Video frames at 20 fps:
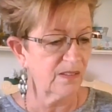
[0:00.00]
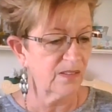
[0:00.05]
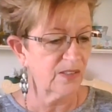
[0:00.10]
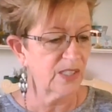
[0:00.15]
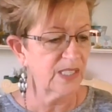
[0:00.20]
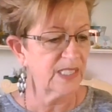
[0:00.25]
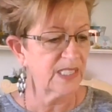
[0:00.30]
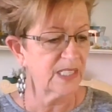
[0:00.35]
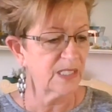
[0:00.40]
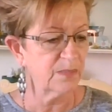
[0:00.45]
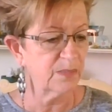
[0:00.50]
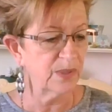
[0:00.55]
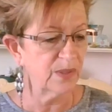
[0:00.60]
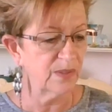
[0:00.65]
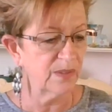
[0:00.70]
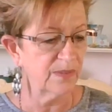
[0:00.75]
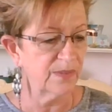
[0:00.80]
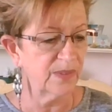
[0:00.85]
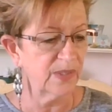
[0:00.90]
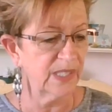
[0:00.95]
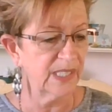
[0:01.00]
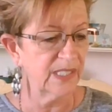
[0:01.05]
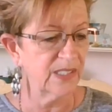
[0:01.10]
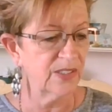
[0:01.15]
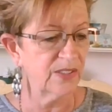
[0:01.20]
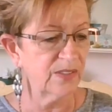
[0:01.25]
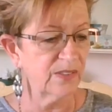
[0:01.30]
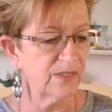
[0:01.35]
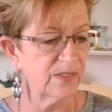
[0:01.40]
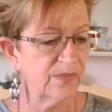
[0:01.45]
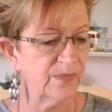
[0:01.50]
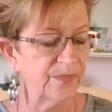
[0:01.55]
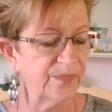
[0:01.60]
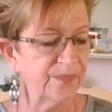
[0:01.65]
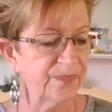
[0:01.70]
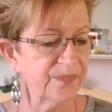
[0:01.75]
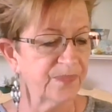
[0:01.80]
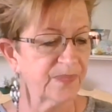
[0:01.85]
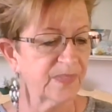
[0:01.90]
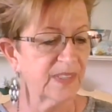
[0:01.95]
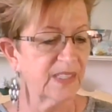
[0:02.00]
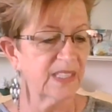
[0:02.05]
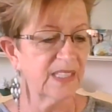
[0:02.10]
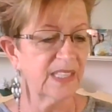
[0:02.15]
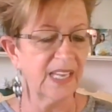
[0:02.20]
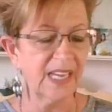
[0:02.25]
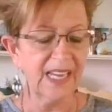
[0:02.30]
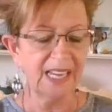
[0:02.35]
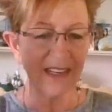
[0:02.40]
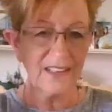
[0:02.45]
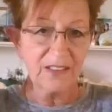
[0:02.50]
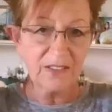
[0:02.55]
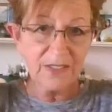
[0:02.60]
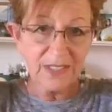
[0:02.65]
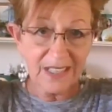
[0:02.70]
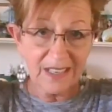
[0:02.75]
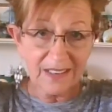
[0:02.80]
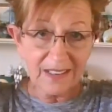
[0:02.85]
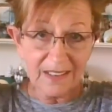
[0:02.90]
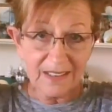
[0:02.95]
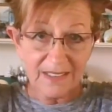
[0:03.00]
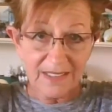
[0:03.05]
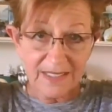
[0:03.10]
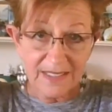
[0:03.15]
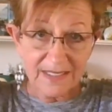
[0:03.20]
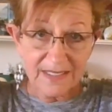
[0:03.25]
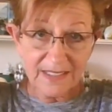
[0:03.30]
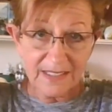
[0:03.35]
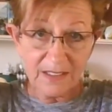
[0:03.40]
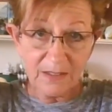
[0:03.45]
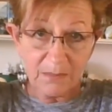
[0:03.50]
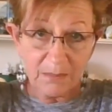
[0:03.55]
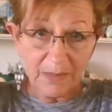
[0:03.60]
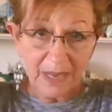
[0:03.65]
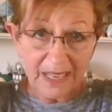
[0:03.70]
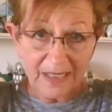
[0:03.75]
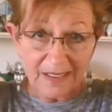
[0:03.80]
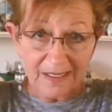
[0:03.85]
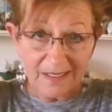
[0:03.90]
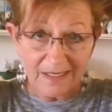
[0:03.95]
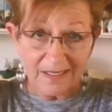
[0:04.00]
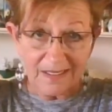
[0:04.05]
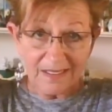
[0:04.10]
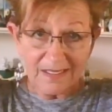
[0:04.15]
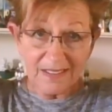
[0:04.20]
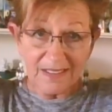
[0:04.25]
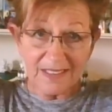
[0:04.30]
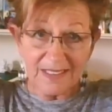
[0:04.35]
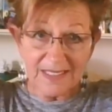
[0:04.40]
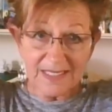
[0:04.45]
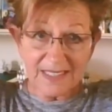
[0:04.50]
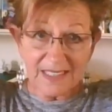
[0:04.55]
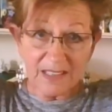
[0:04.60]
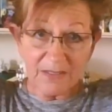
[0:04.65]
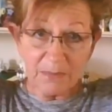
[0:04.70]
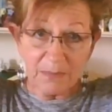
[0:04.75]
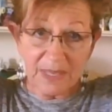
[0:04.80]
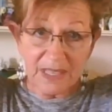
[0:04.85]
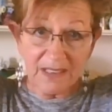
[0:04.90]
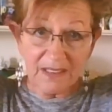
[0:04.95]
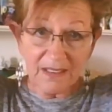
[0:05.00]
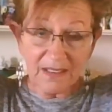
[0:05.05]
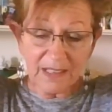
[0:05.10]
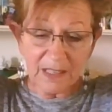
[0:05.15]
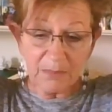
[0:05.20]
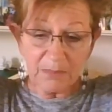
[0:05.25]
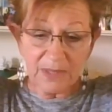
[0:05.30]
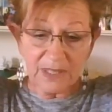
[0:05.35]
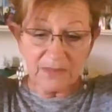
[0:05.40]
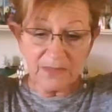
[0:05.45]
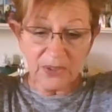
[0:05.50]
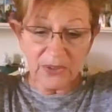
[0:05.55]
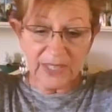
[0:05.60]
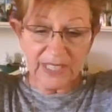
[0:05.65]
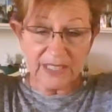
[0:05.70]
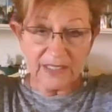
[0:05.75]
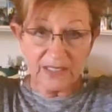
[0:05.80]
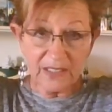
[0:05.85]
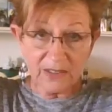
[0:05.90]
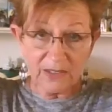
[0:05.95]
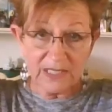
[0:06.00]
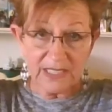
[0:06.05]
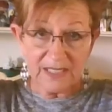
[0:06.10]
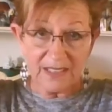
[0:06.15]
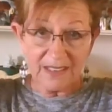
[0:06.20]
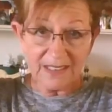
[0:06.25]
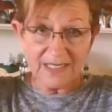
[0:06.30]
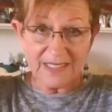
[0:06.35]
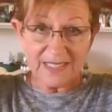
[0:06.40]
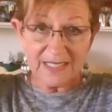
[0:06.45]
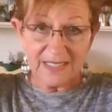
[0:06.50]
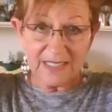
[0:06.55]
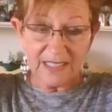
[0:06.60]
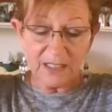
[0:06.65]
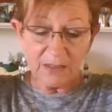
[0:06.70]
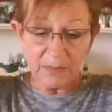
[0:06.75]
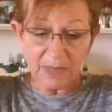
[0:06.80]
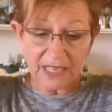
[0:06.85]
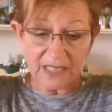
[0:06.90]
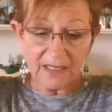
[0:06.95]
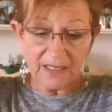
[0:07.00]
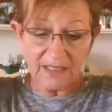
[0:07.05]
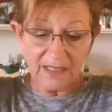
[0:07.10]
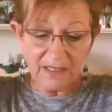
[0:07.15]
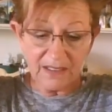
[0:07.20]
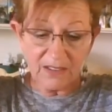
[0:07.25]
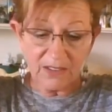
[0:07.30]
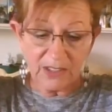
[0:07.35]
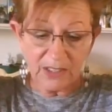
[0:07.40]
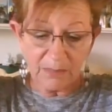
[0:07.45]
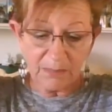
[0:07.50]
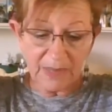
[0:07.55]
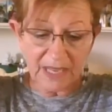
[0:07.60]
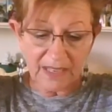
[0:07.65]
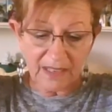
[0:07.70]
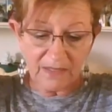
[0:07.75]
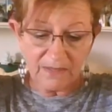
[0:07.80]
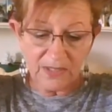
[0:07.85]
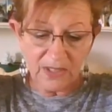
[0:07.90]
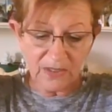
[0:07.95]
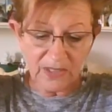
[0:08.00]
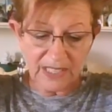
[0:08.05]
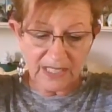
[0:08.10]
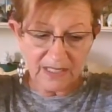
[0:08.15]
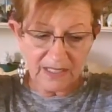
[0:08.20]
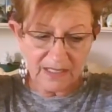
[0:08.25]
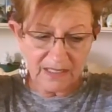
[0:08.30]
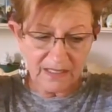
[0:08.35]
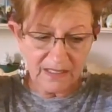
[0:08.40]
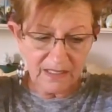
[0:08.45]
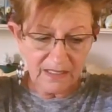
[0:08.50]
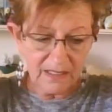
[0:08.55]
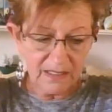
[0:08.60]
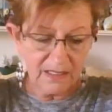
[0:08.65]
She says, beautiful angel. The halo's kind of sitting back. Instead of being like above your head, though, it's kind of sitting back here on the back of your head.